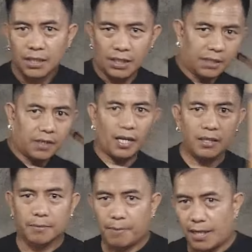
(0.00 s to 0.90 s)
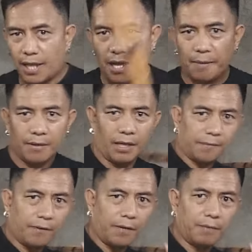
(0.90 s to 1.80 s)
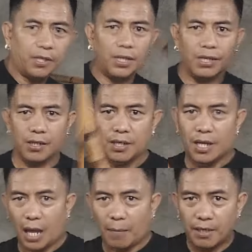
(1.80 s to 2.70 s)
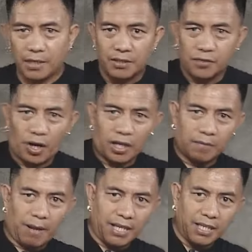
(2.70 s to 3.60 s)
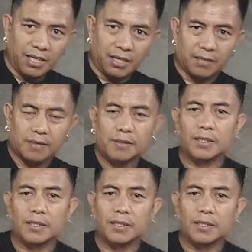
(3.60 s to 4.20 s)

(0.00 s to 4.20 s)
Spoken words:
retract my left arm here, I'm gonna retract it back here.